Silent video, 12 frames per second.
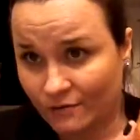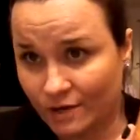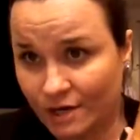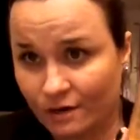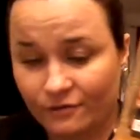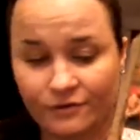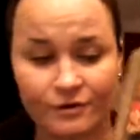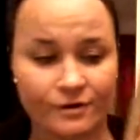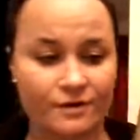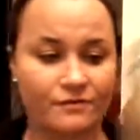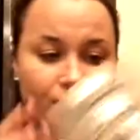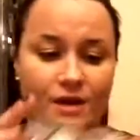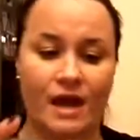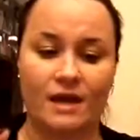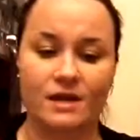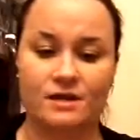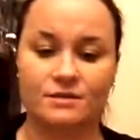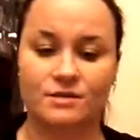every year for
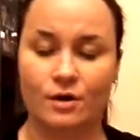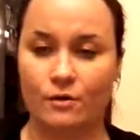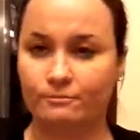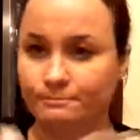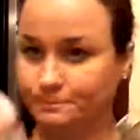Yankee. So,